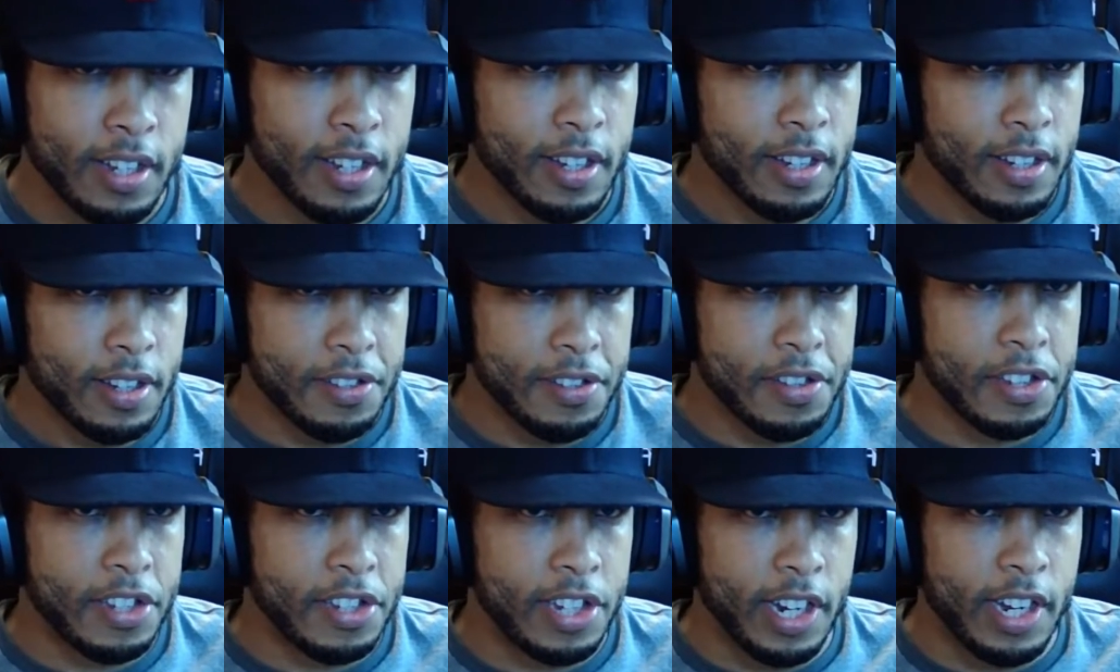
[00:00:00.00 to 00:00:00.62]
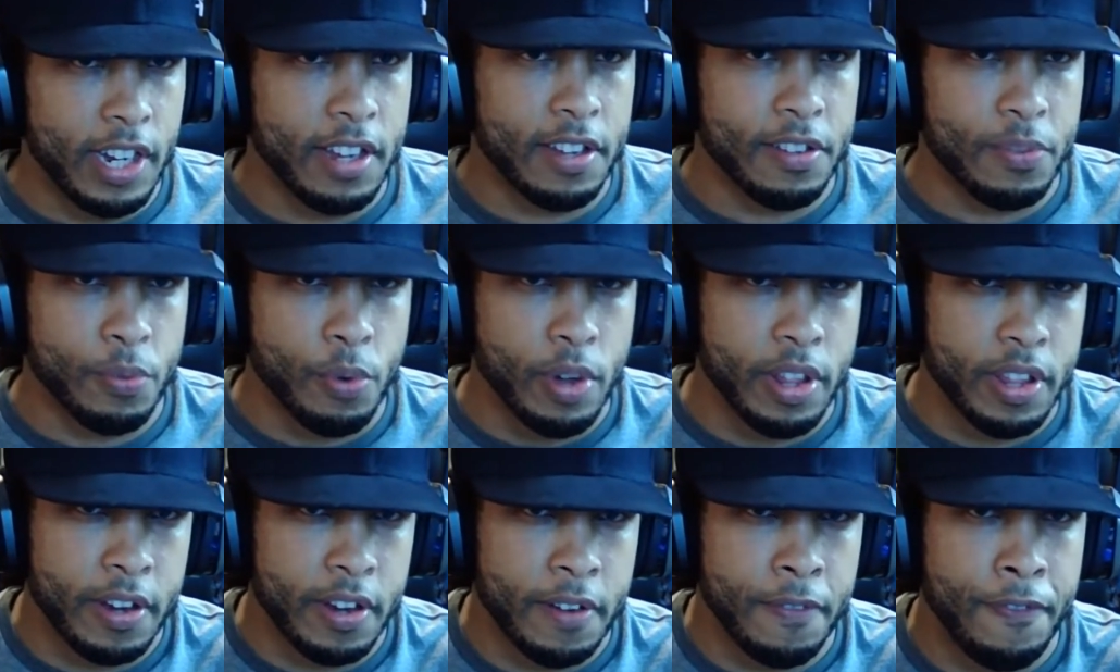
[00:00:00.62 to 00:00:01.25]
because the cheetah is
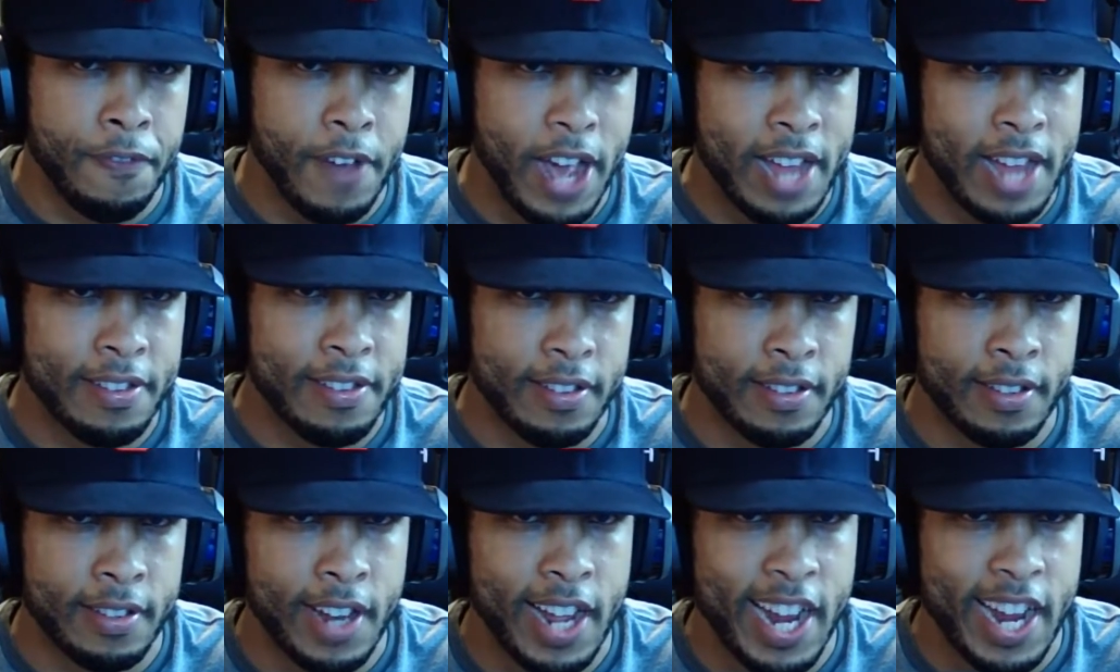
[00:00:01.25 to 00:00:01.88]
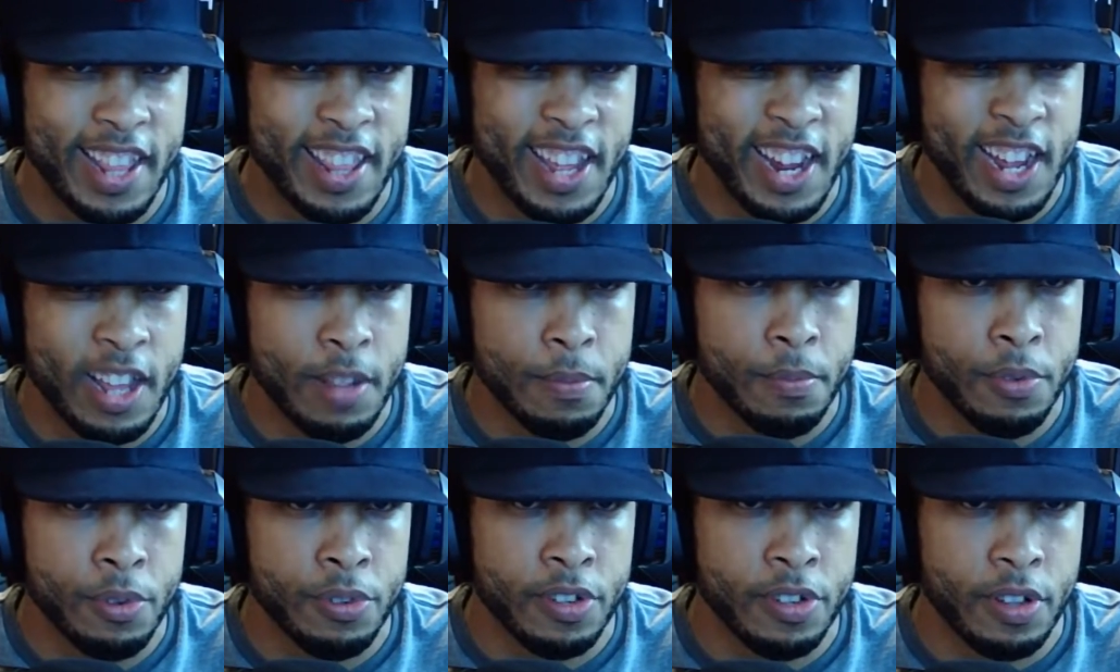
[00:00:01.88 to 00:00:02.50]
one of the fastest land
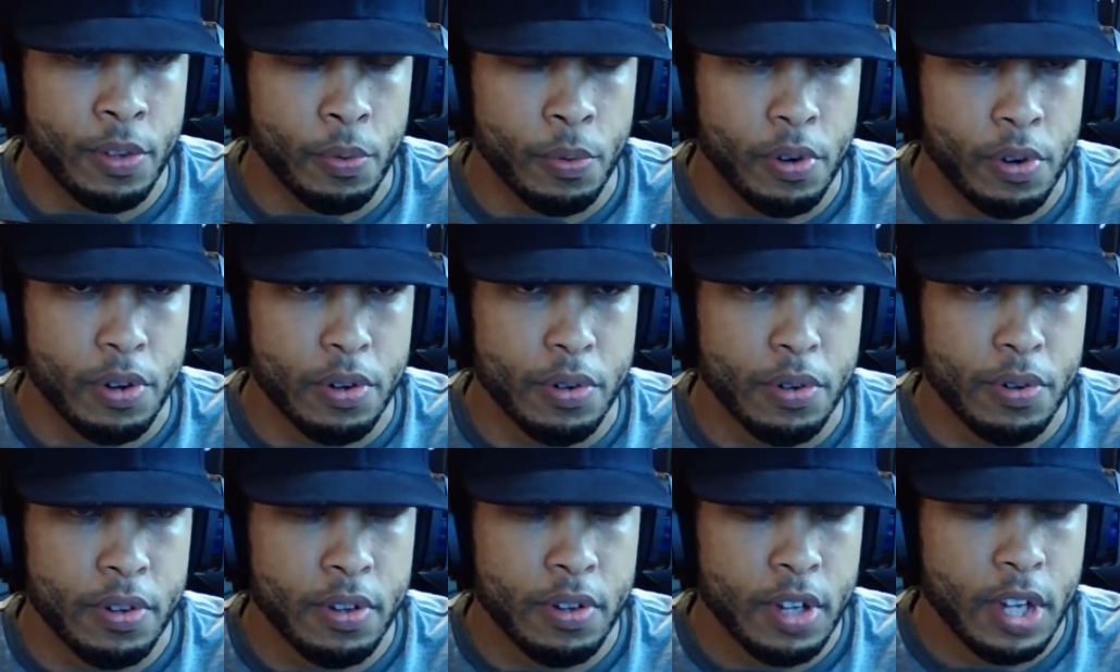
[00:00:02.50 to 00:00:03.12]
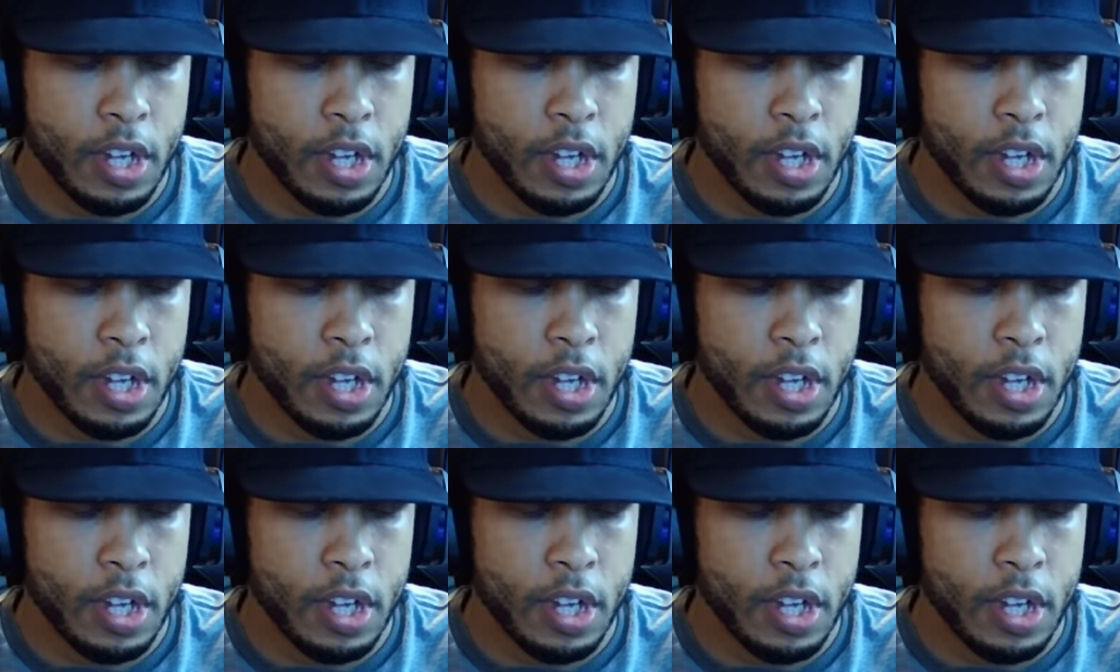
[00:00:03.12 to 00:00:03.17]
animals in the world.